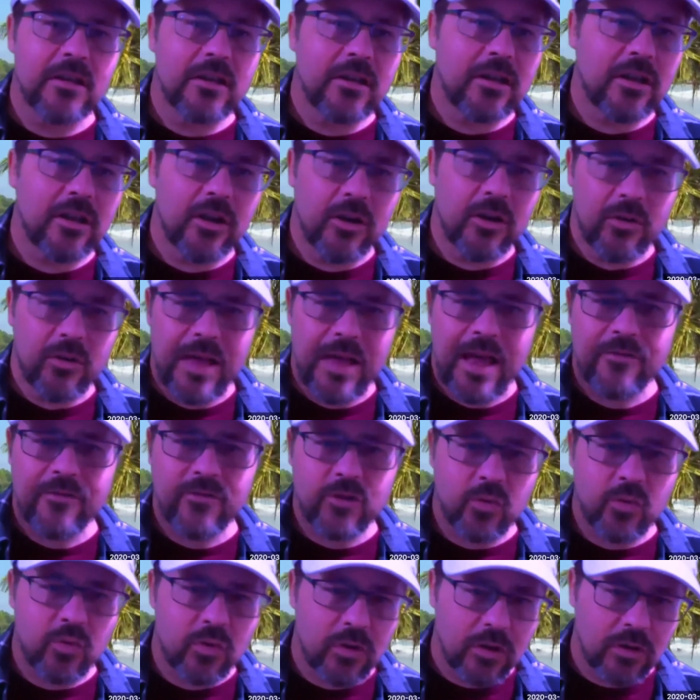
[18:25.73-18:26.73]
You know, after
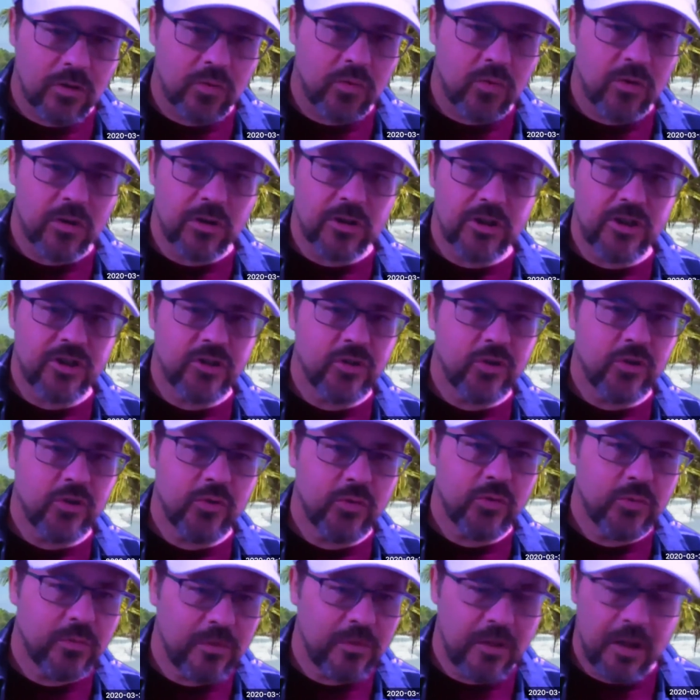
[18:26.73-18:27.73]
World War
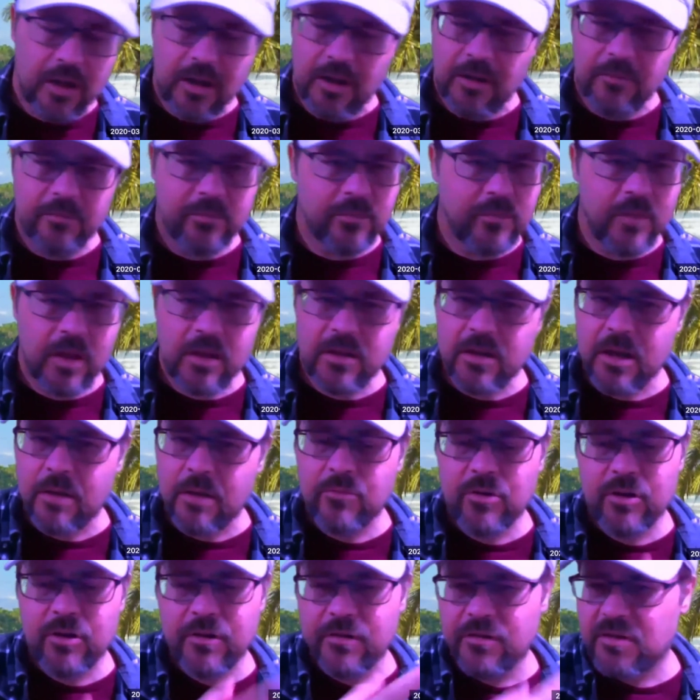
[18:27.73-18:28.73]
II, a
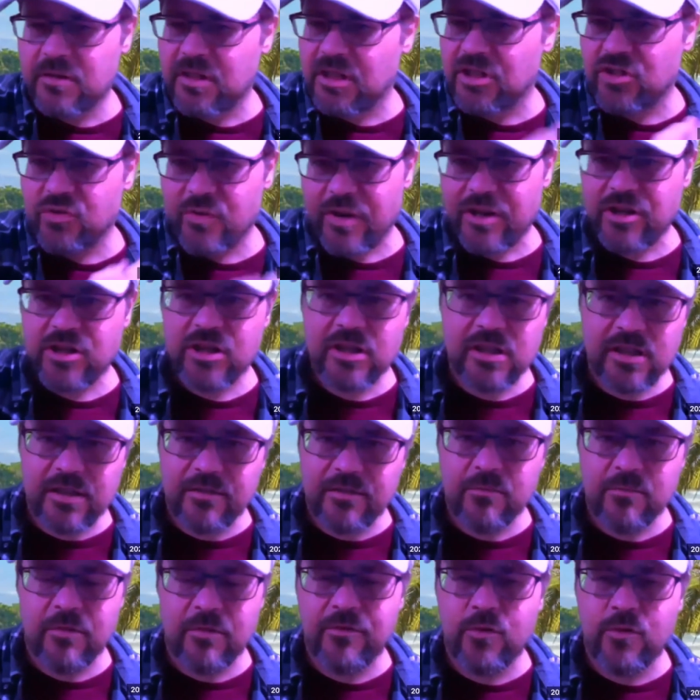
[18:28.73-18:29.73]
number of situations
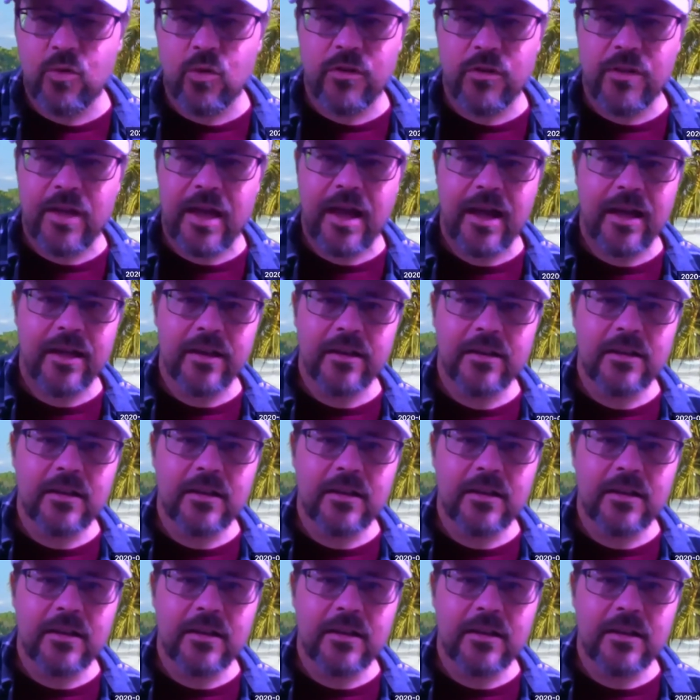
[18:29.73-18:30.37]
even before that,